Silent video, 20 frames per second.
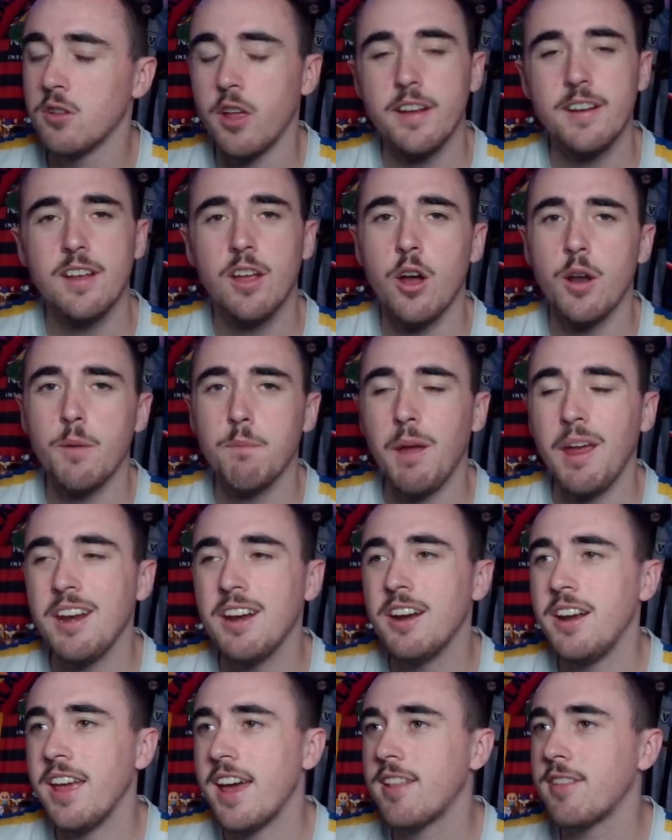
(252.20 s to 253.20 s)
kind of
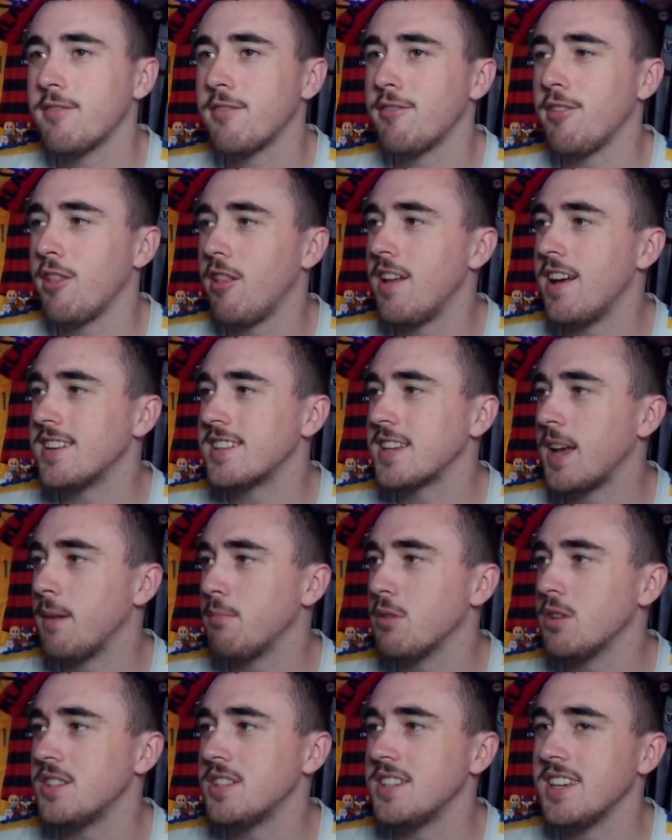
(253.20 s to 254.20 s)
petered out for the last
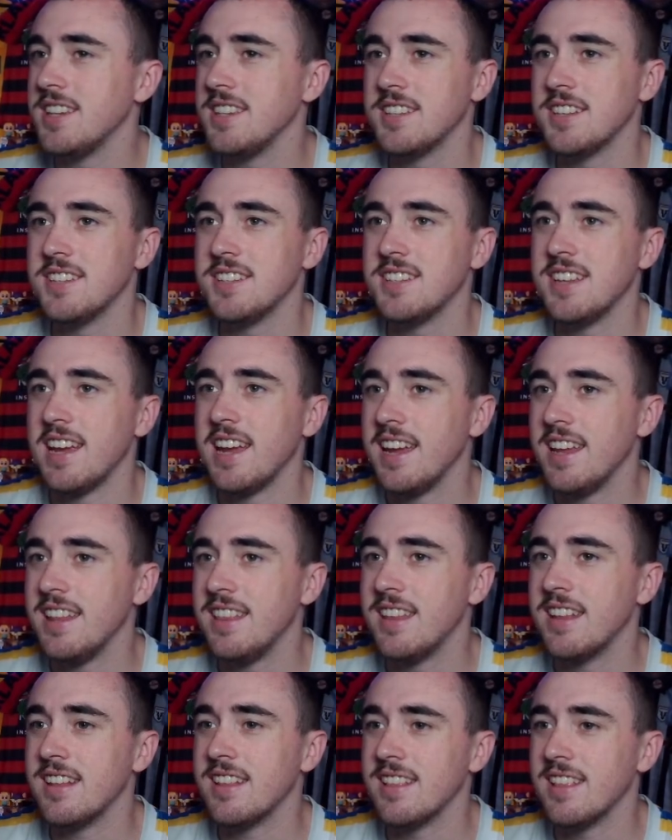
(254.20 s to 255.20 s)
couple of seasons
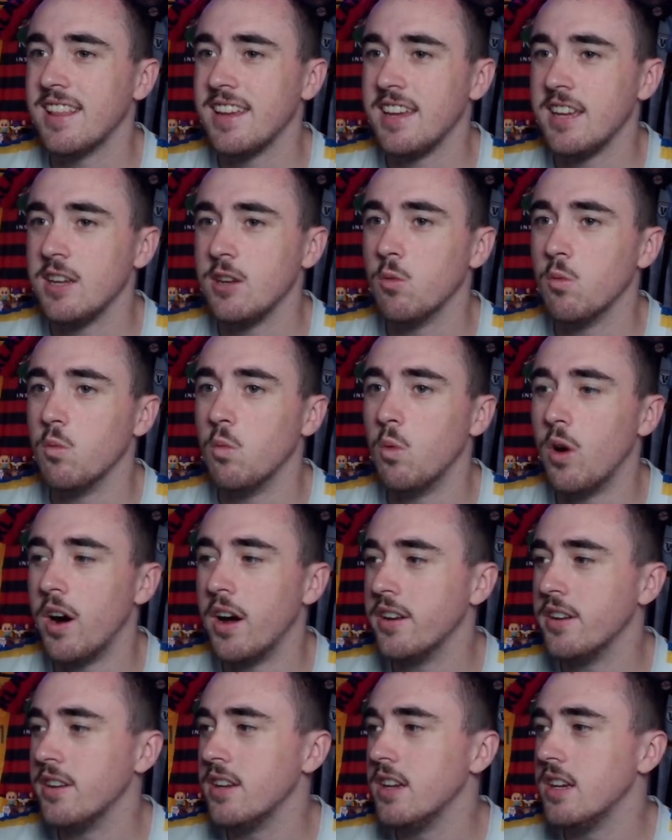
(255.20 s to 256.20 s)
in League
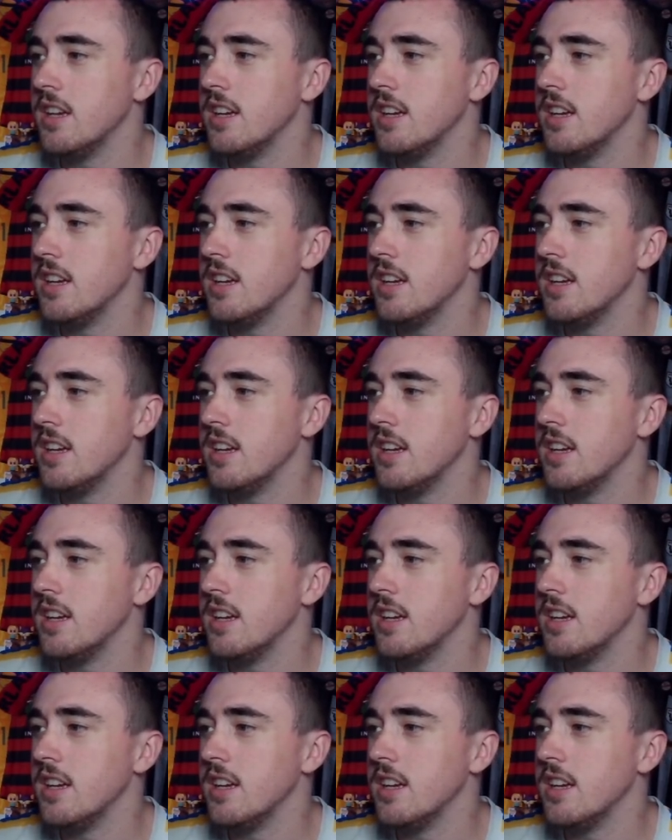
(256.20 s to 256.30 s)
1.